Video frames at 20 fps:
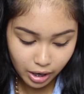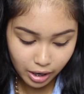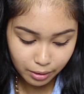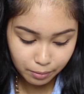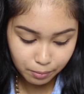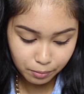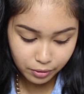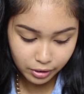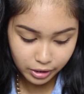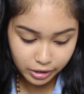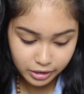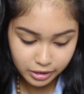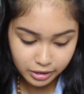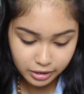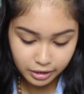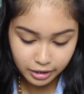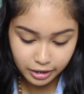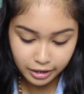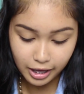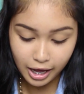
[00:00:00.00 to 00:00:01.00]
I press
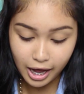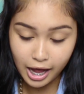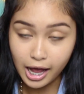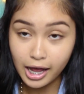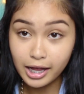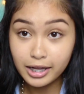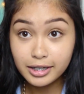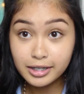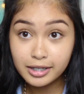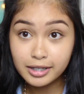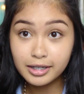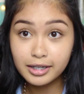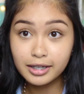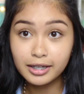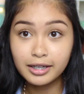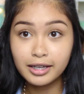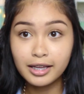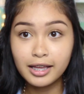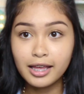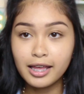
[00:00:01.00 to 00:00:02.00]
that,
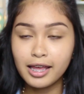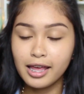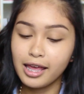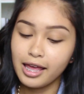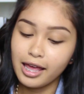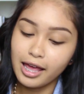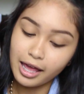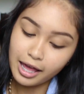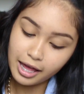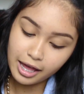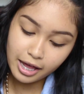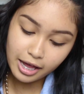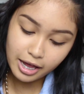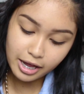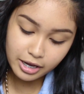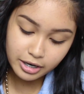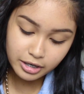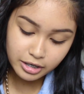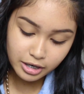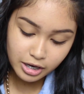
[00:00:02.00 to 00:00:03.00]

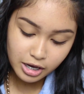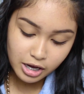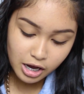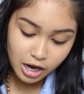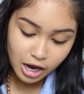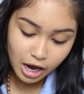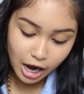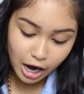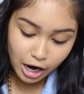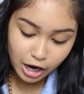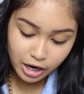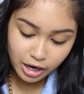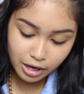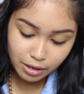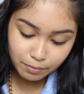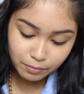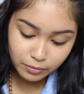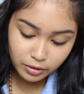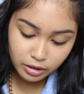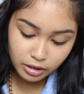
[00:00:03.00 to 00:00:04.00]
and
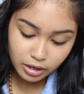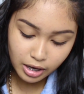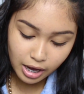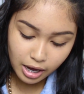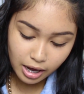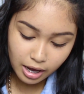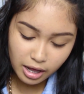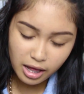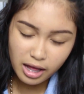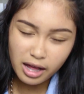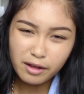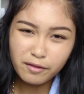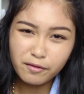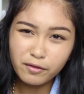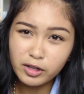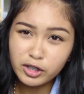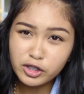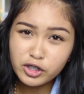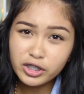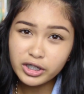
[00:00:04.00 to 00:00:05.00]
the
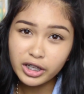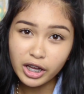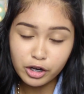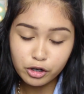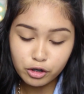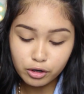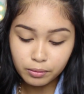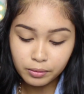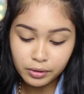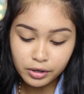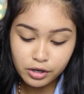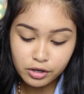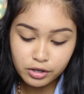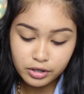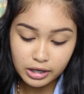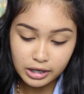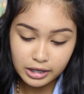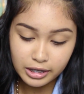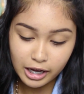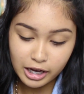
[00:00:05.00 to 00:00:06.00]
filters I normally use
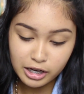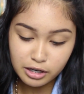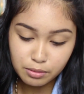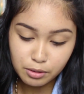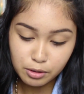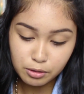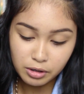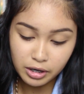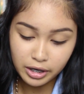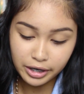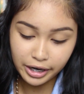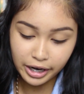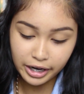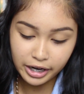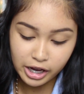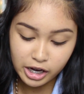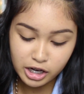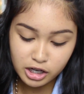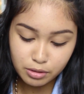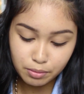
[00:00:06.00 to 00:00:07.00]
is HP1
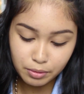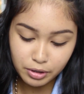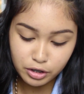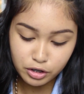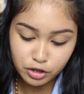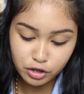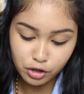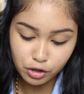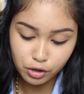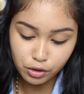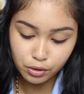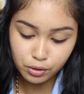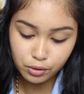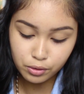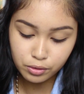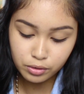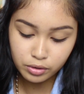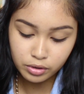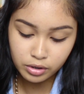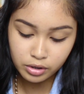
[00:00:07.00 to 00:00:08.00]
and
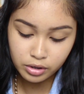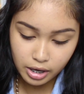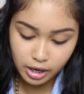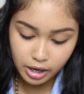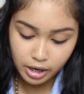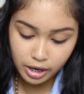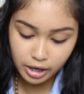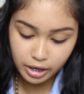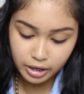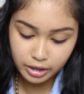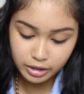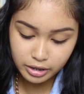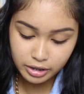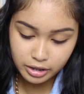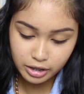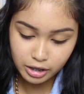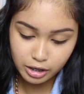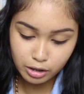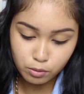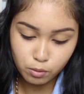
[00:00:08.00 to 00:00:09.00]
HP2 and
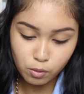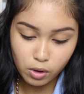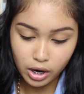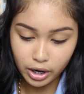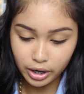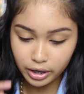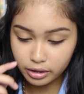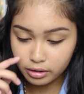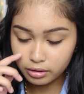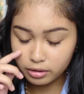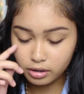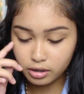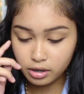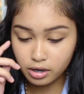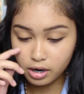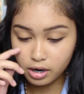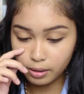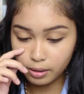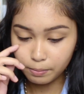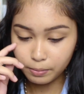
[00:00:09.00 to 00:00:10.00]
C1.
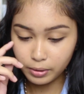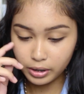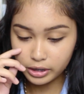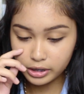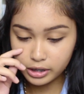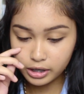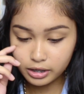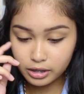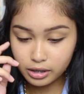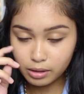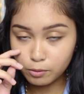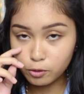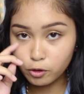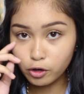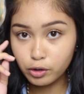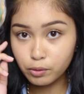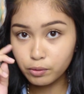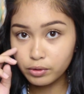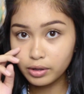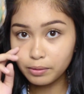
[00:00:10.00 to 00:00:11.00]
But since I'm
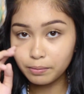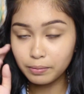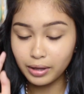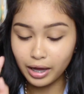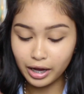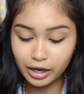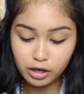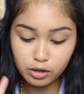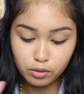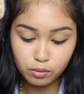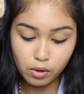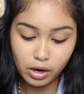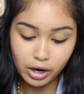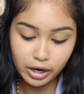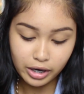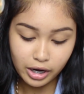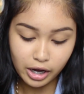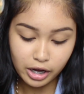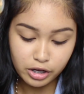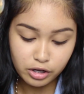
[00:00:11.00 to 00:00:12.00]
going with a black and
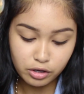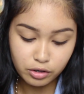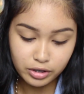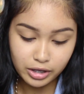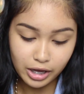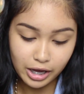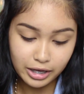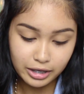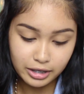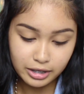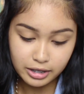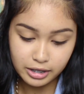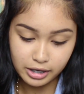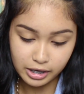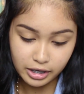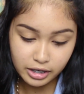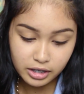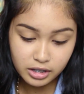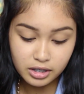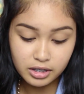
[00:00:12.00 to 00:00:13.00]
white, I use a
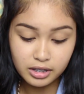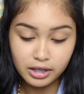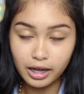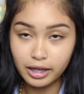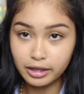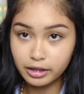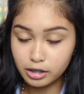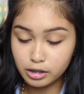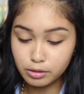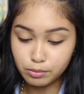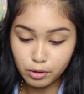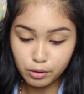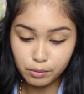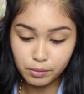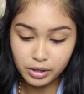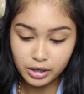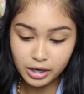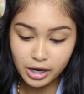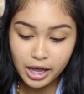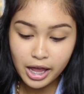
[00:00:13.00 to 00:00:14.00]
6 at this
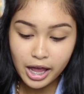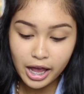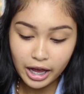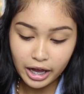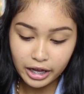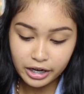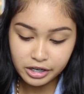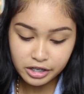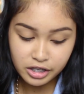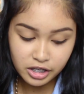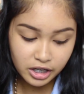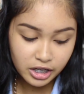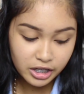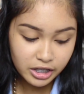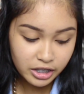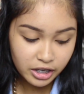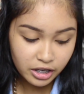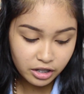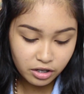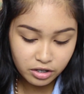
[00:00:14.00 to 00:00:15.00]
moment. And as you can
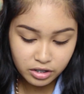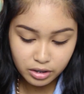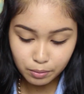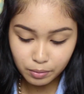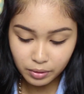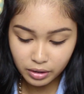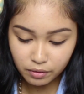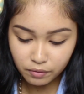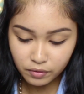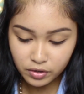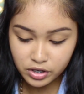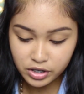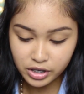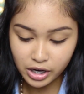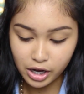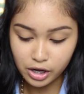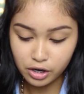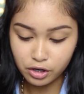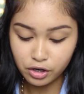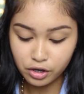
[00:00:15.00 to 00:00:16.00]
see, there's a bit of a
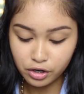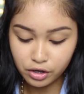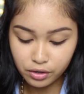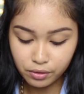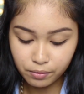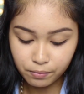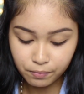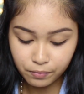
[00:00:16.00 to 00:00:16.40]
shadow.